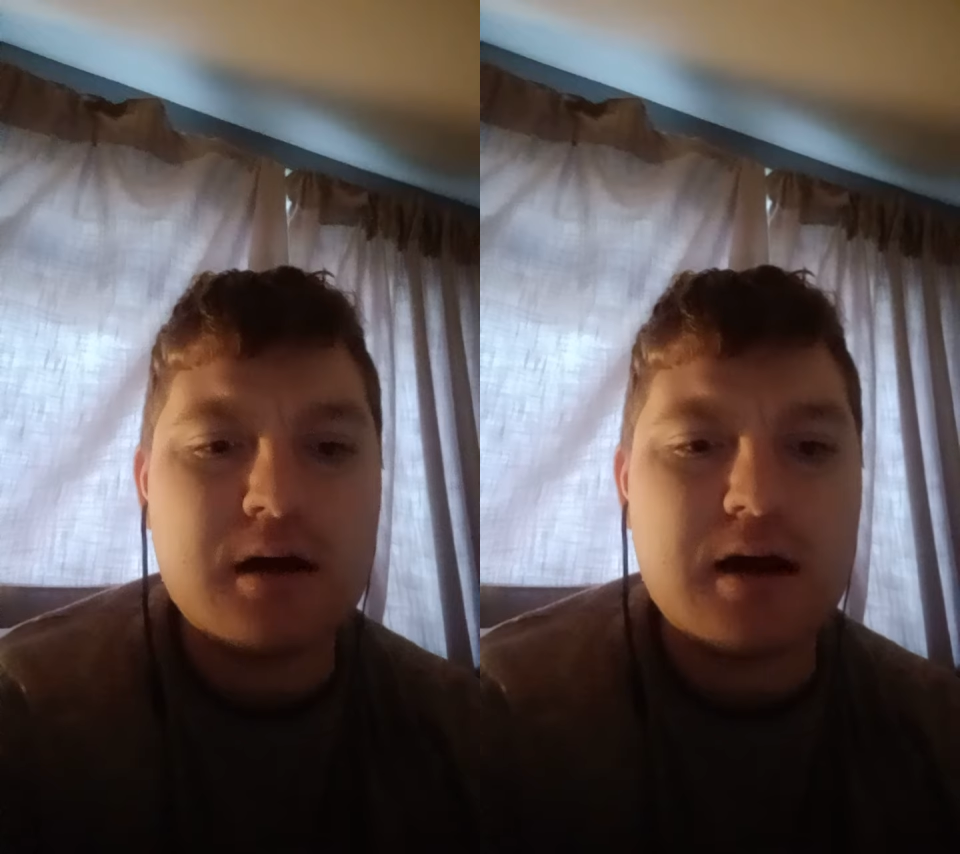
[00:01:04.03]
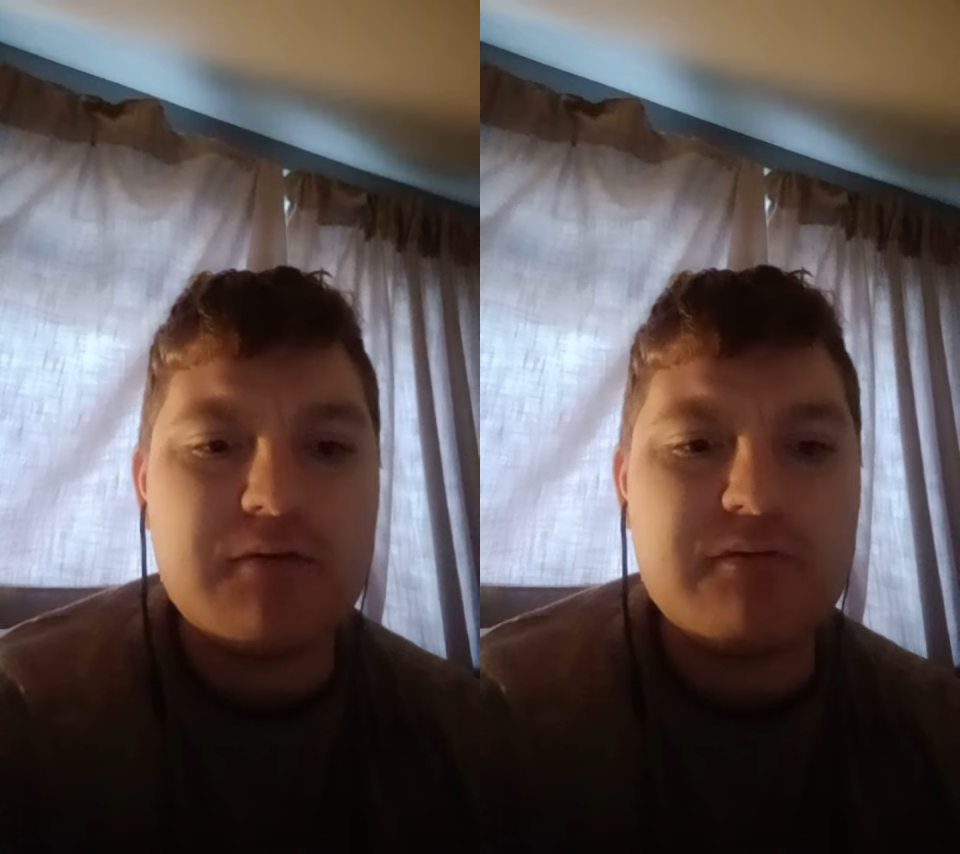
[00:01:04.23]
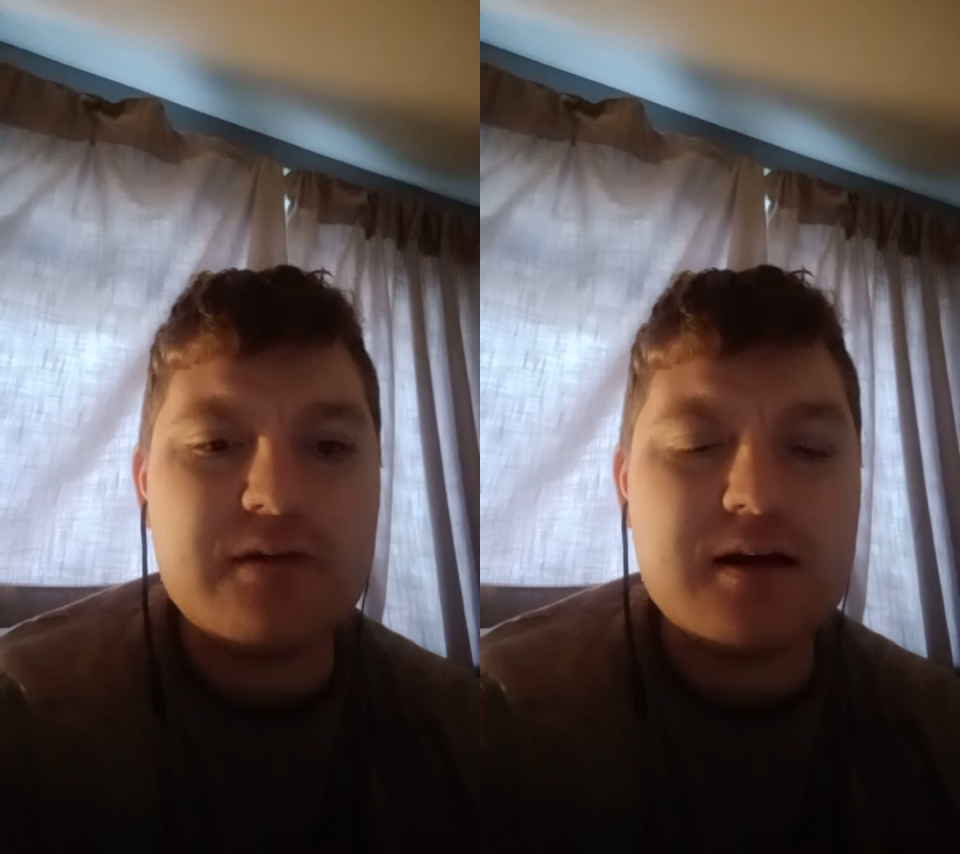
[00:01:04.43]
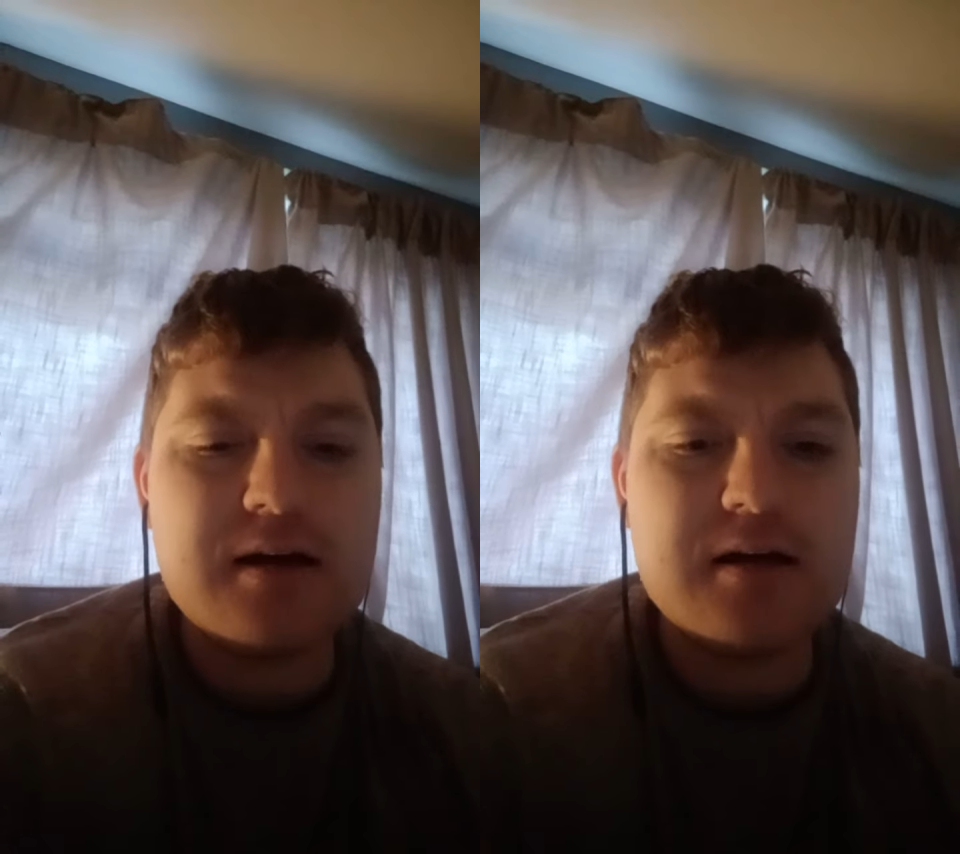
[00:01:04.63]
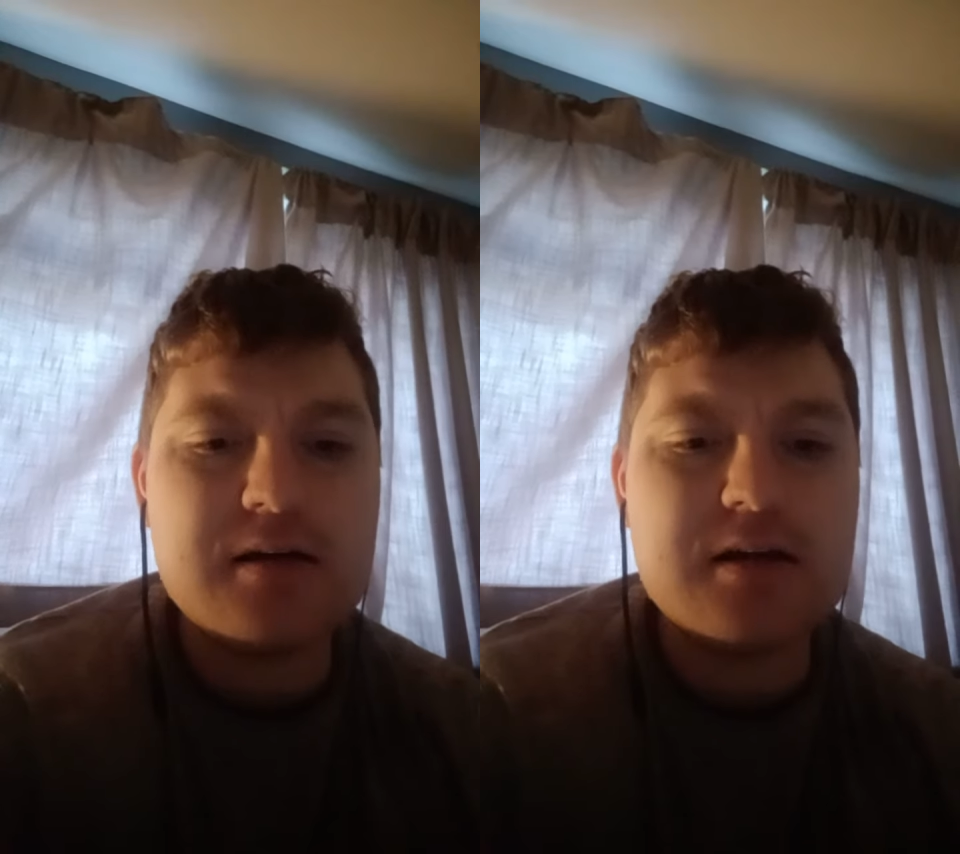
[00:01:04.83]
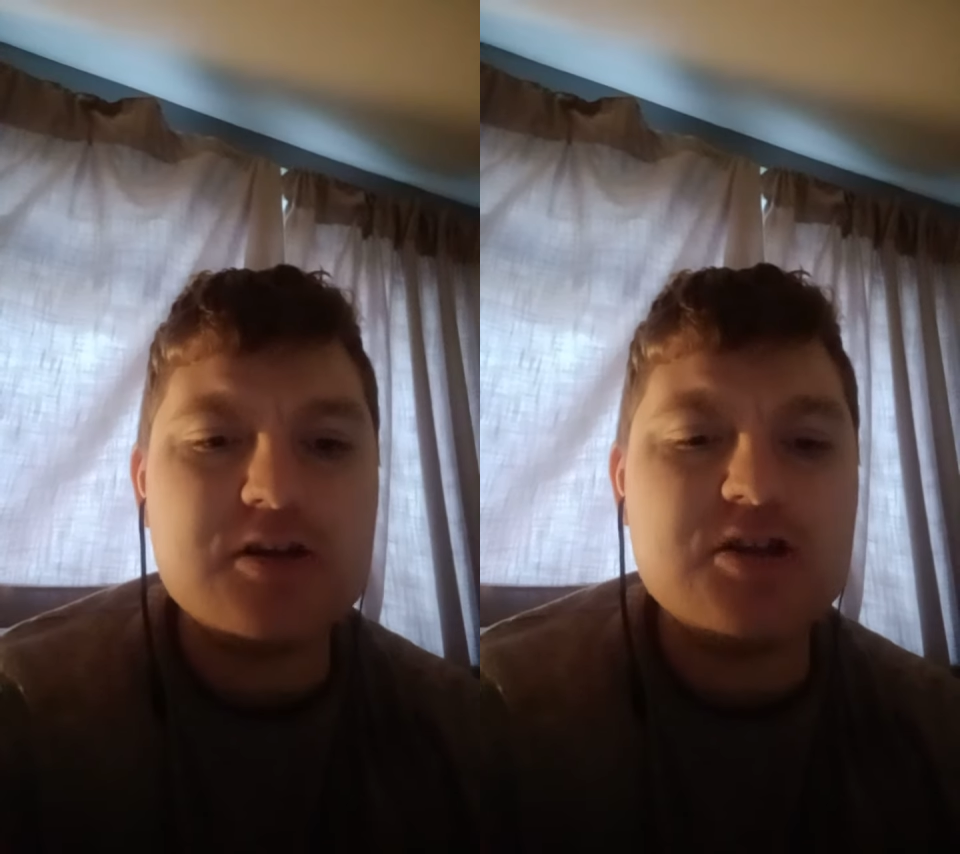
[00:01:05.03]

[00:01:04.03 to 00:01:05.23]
and feel the